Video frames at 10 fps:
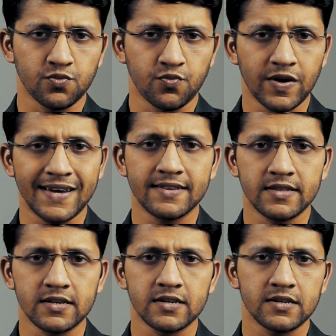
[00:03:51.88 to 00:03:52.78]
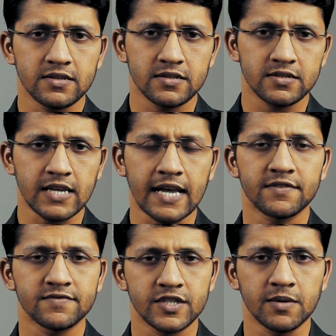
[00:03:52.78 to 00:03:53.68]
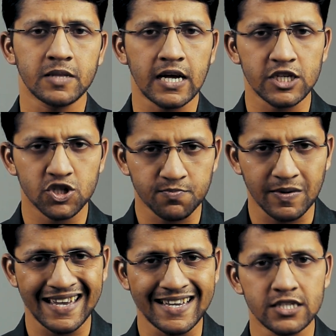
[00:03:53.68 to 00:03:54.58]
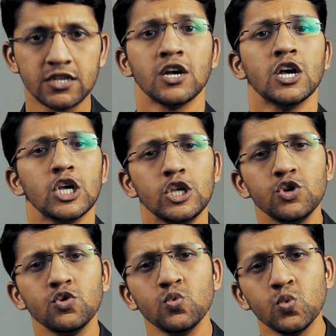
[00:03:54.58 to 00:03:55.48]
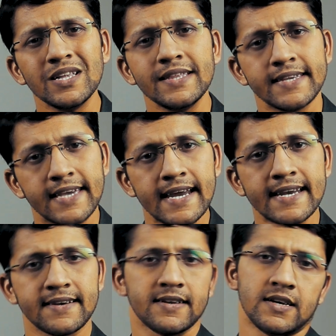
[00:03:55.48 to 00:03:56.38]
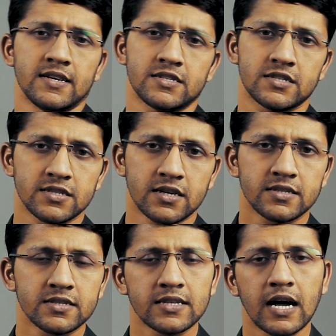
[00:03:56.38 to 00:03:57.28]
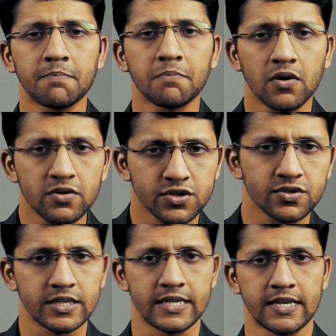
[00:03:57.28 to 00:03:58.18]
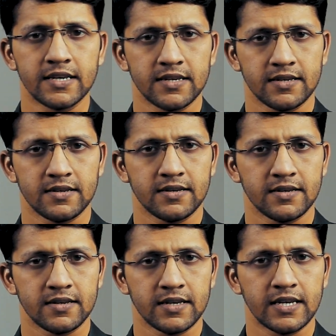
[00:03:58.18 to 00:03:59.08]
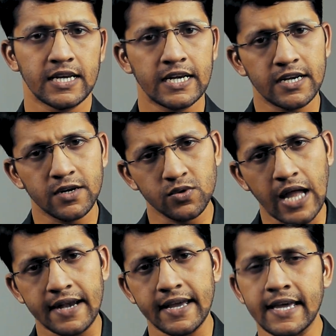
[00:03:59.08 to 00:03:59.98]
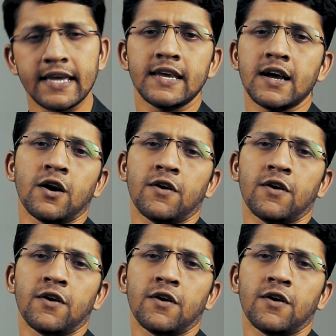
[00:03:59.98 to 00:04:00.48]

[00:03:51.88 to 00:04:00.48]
where the sign of Gemini is placed, you will get certain opportunity into that area